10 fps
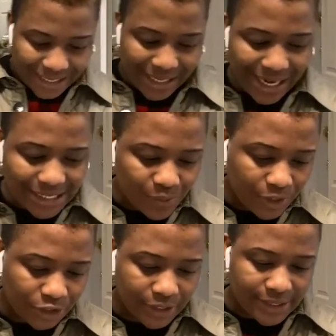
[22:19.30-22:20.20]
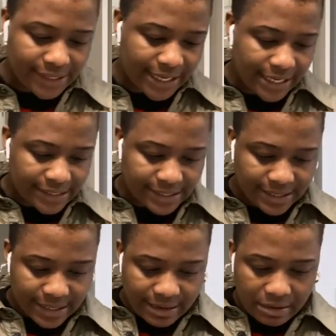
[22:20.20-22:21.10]
The next question says,
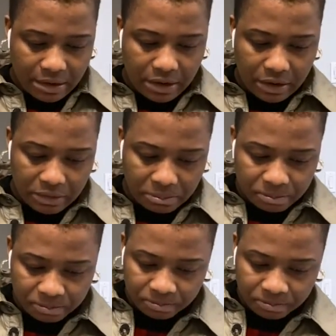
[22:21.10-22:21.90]
I